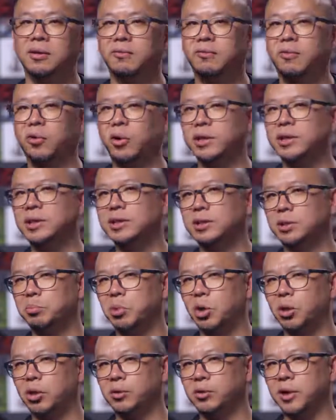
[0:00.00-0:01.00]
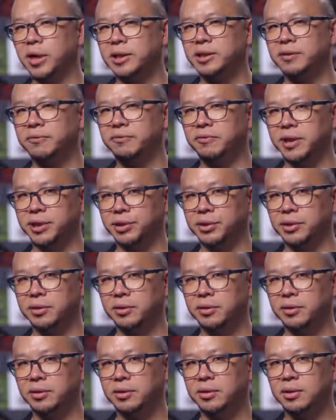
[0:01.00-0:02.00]
Voice is a polarizing feature.
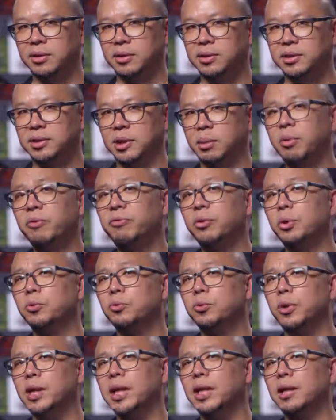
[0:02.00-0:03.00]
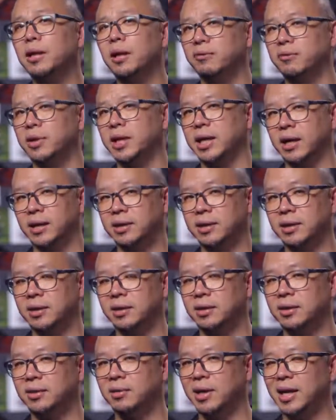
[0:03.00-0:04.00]
Some of you really love the
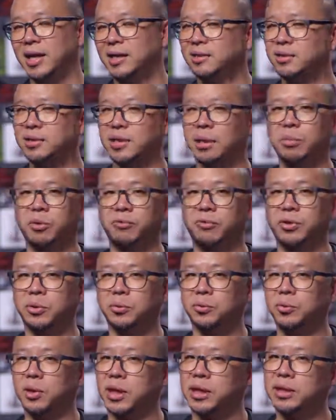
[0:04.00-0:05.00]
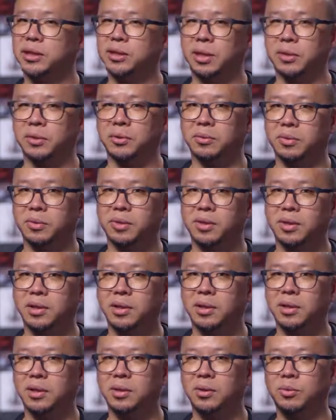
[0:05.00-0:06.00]
idea, and some of you really don't.
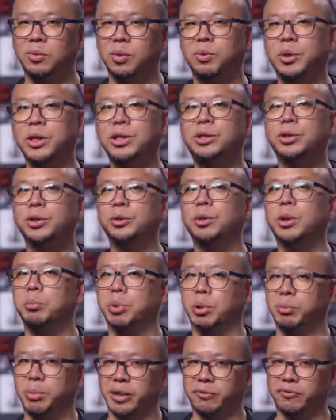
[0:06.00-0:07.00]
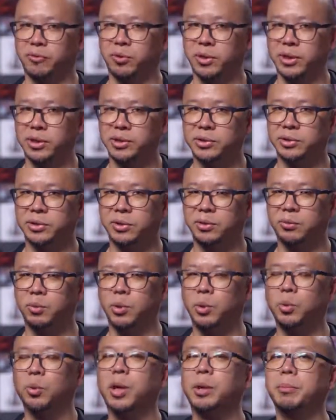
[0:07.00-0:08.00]
When we do implement voice,
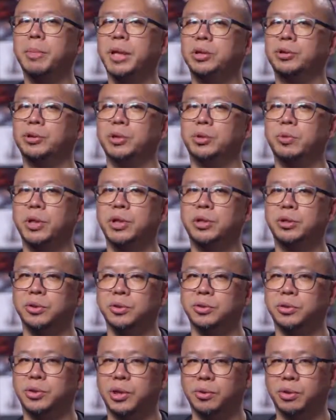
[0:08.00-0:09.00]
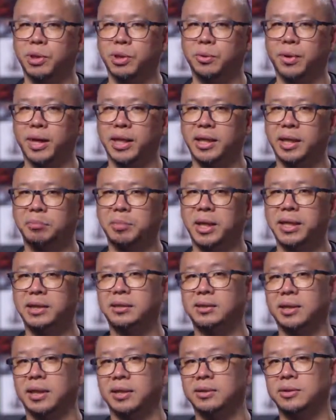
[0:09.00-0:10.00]
we want to make sure we do so in a way that makes
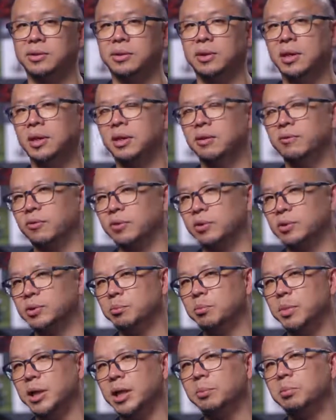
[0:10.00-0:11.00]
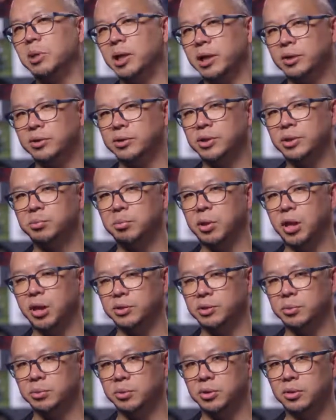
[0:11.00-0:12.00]
sense for as many players as
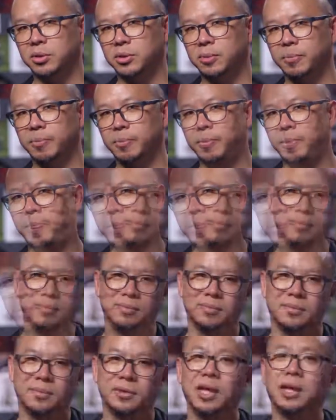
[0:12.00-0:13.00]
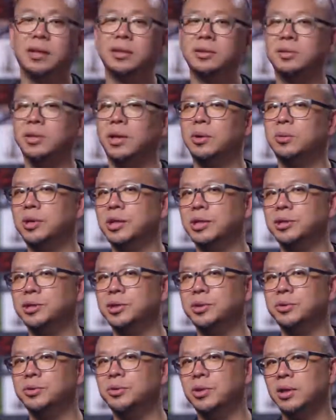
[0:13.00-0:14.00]
possible. Let us know what
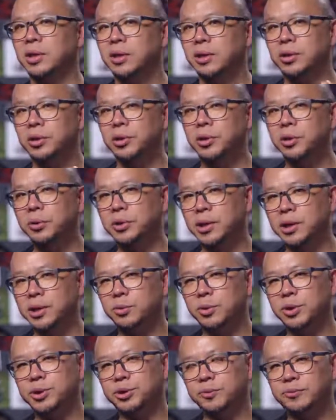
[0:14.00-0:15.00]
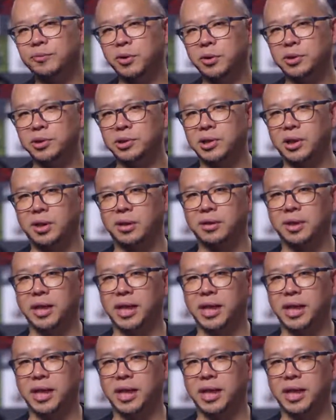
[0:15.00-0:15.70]
issues you think we should focus on